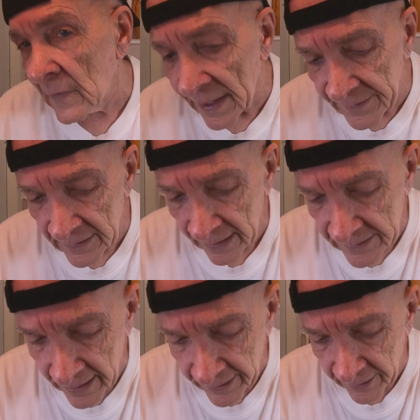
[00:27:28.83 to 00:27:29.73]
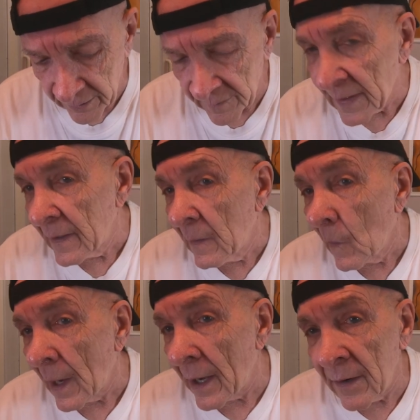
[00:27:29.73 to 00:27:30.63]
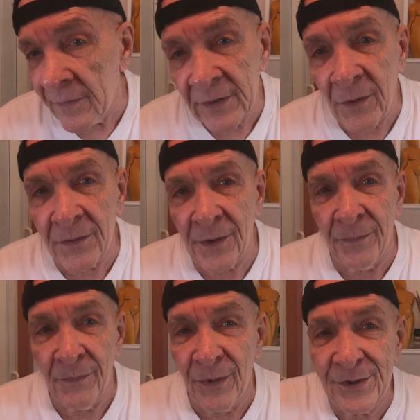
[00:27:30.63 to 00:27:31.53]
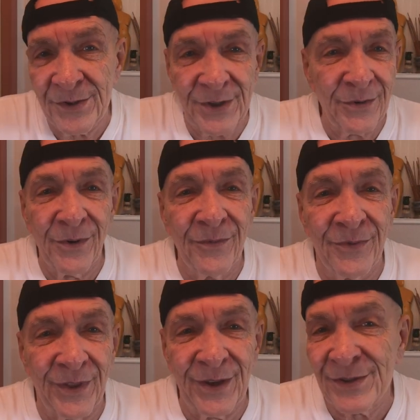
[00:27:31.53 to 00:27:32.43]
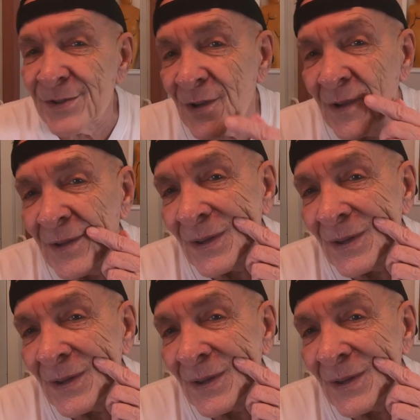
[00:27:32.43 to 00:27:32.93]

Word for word: I think that's going to heal. I don't have to go to the emergency room for this.